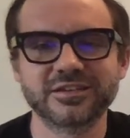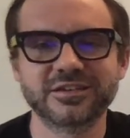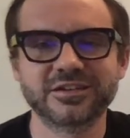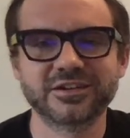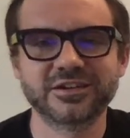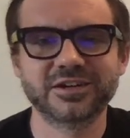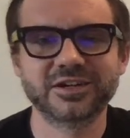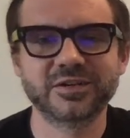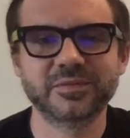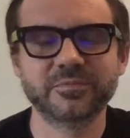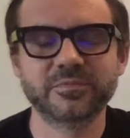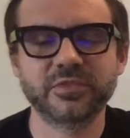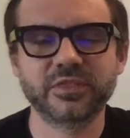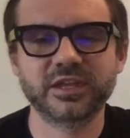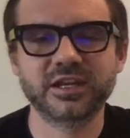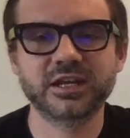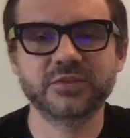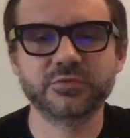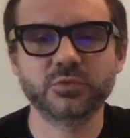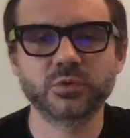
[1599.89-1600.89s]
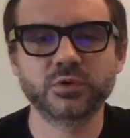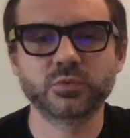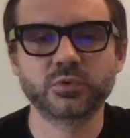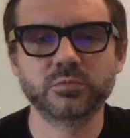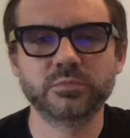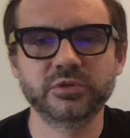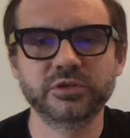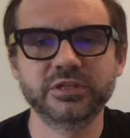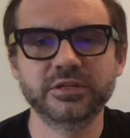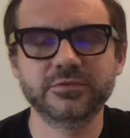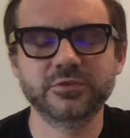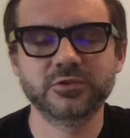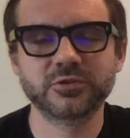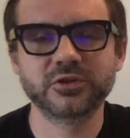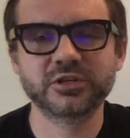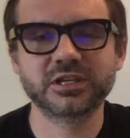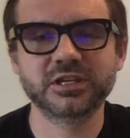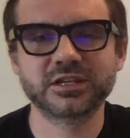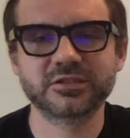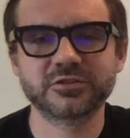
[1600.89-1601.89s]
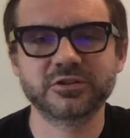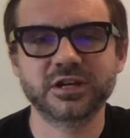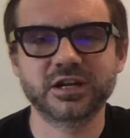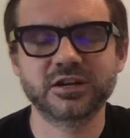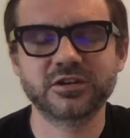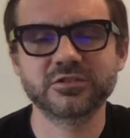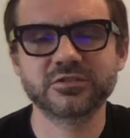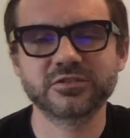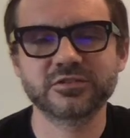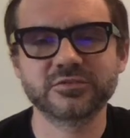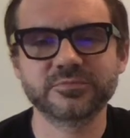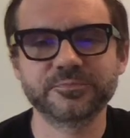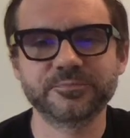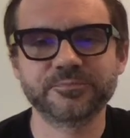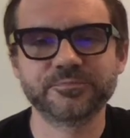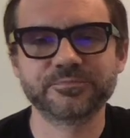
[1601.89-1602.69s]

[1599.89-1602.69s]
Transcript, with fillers: um, then everyone would believe they're looking at their house,